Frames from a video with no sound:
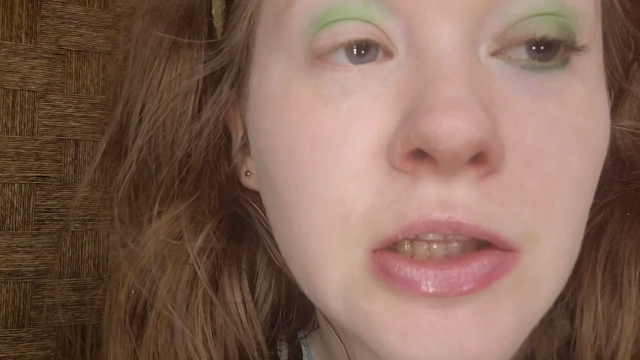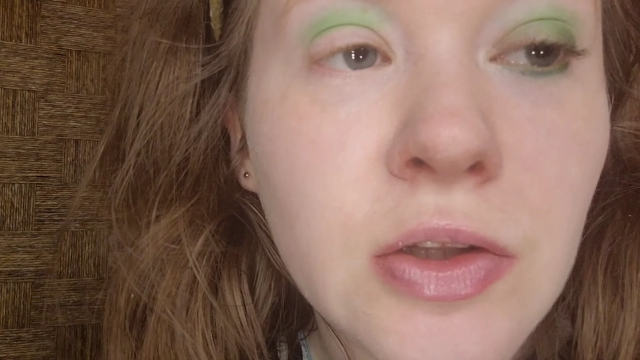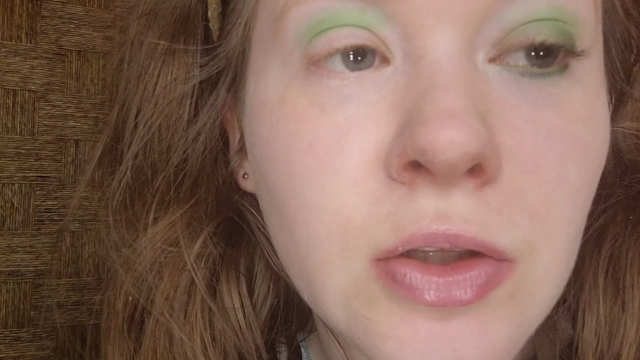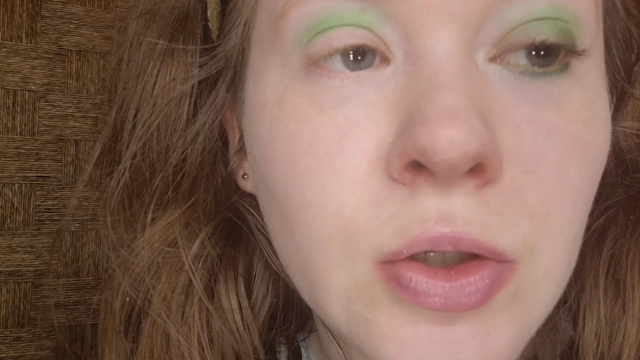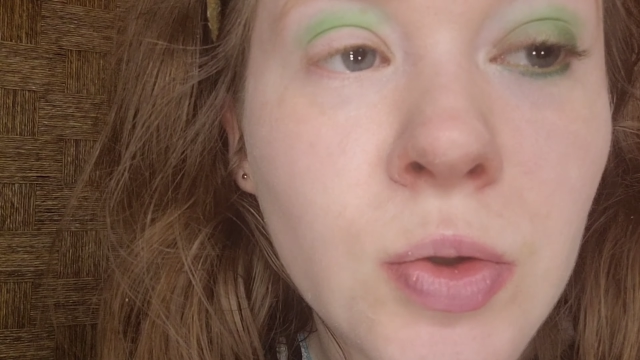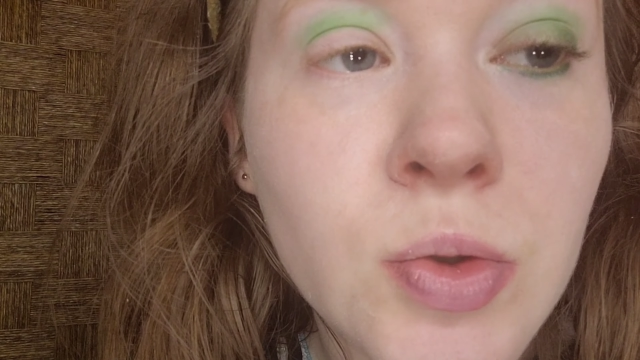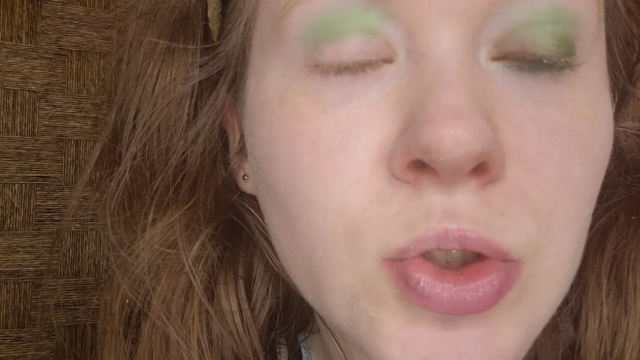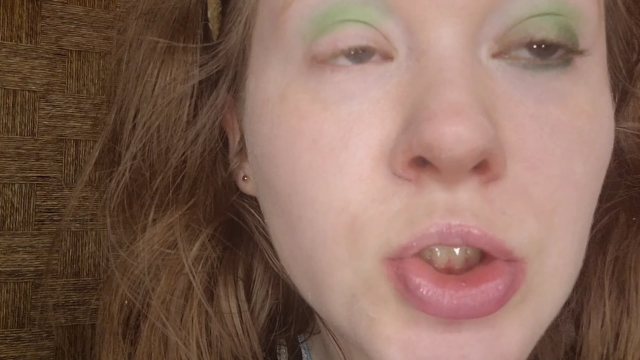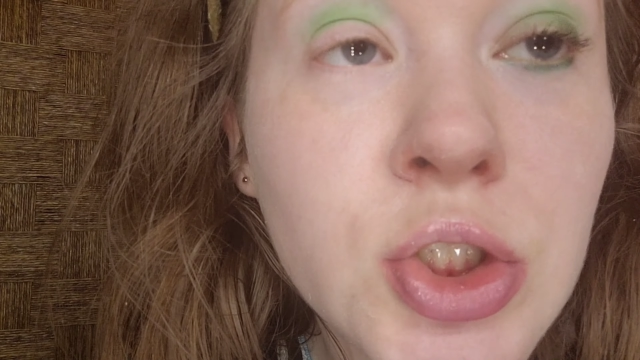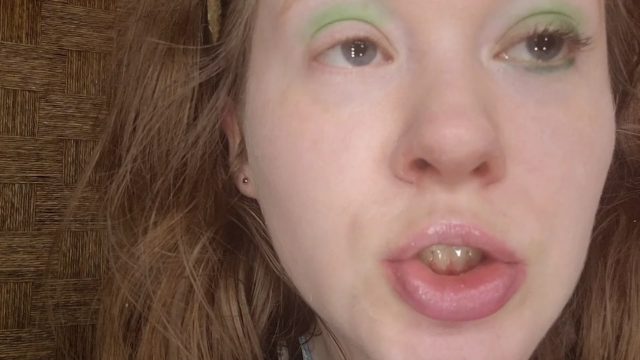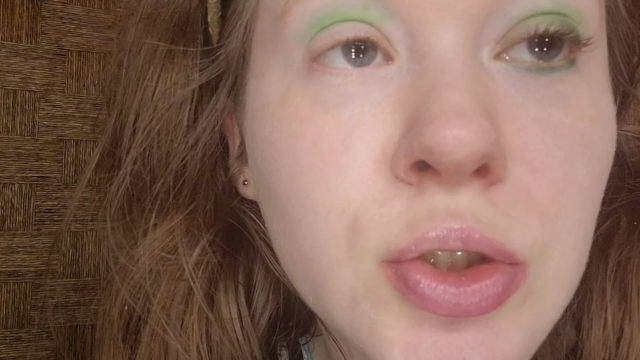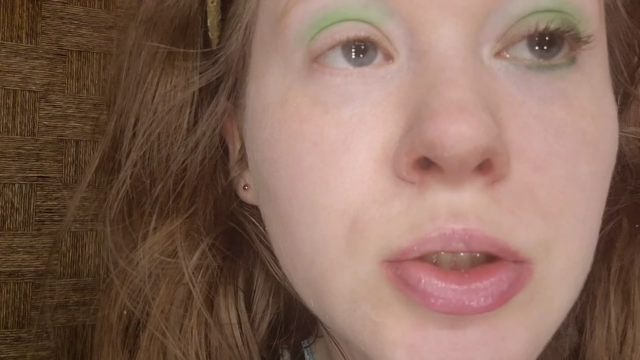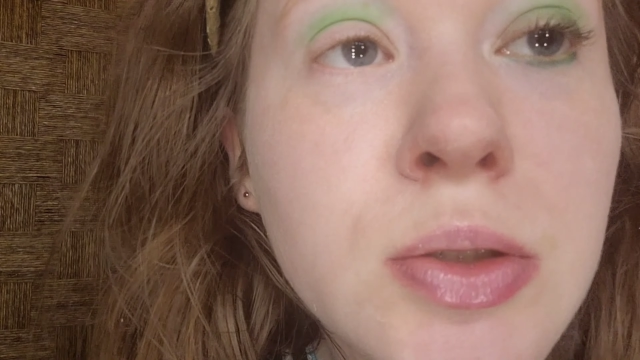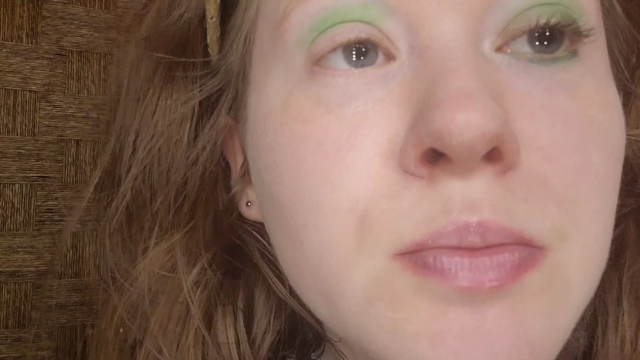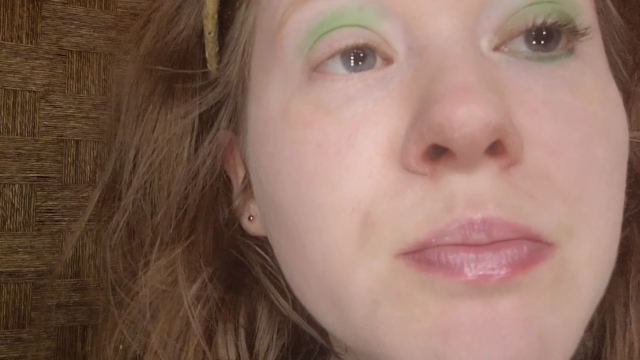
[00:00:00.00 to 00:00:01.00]
Little
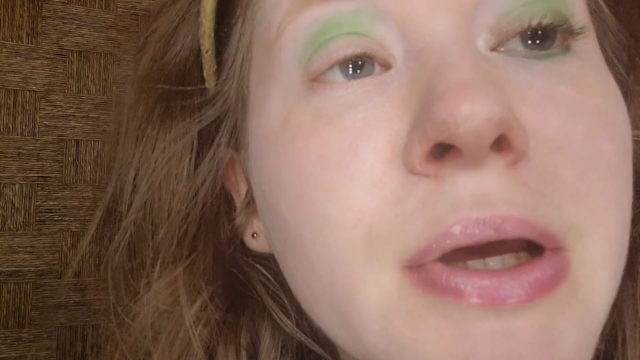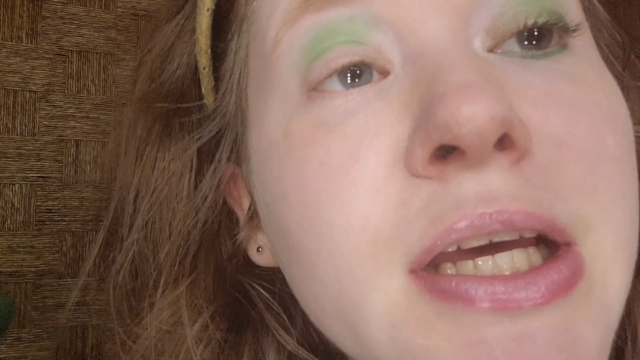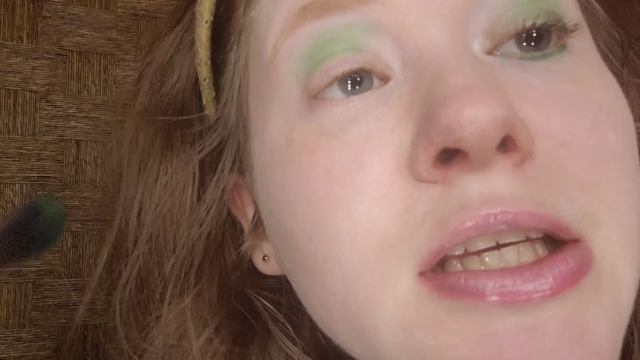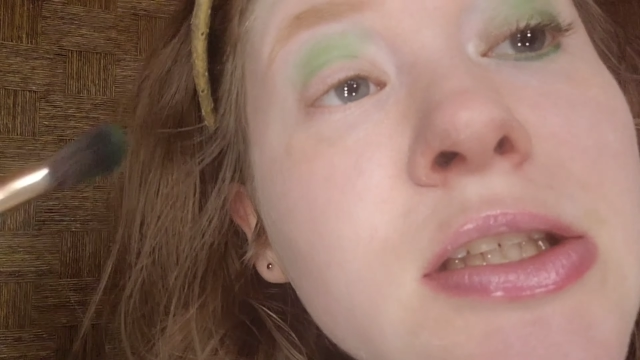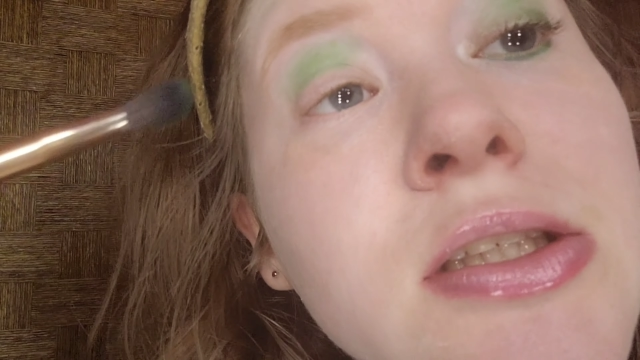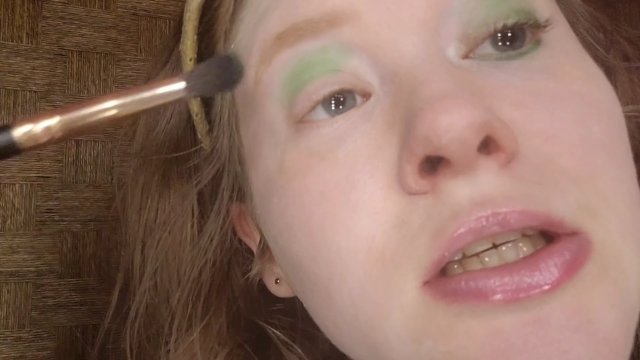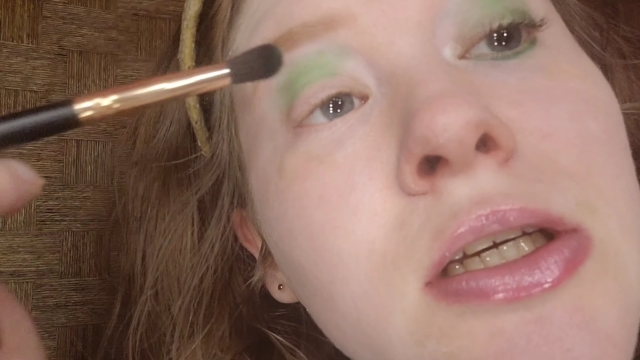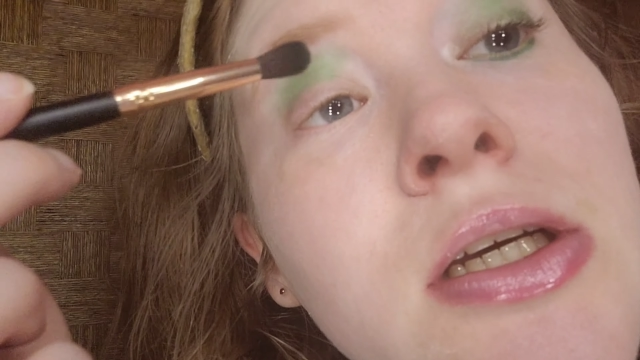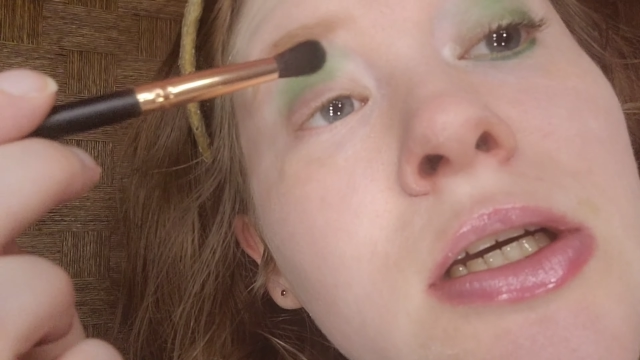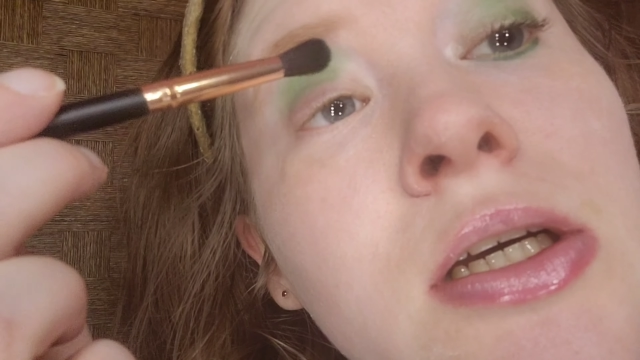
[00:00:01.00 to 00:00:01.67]
Space